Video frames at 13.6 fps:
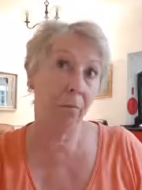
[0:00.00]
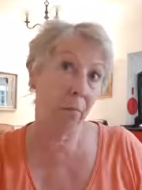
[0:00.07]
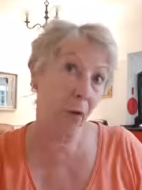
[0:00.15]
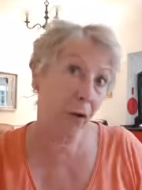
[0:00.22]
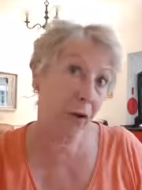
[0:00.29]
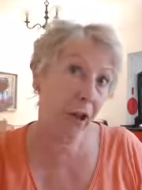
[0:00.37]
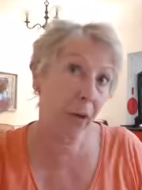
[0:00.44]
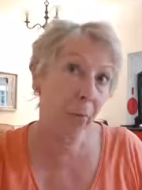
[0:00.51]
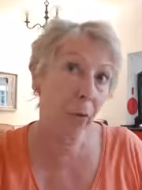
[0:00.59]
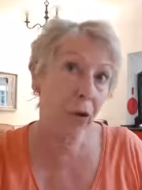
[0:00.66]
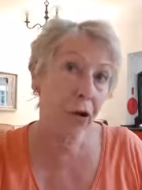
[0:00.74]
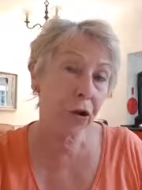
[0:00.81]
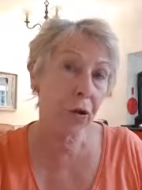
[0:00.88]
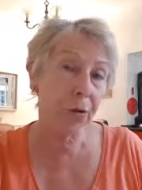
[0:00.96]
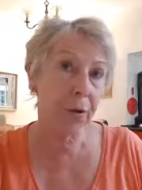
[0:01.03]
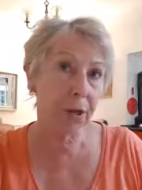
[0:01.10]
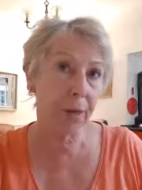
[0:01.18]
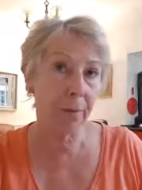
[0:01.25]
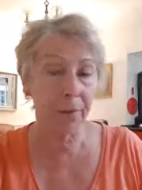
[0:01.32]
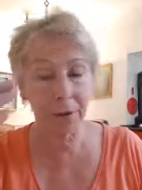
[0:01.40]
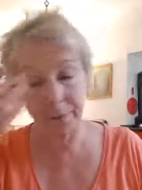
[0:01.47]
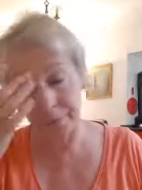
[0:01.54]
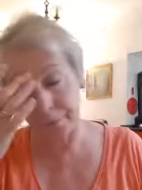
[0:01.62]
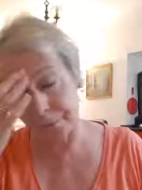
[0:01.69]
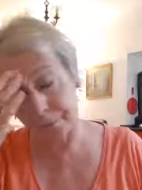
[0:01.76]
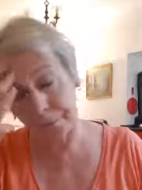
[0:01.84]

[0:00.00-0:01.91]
or the emotional symptom,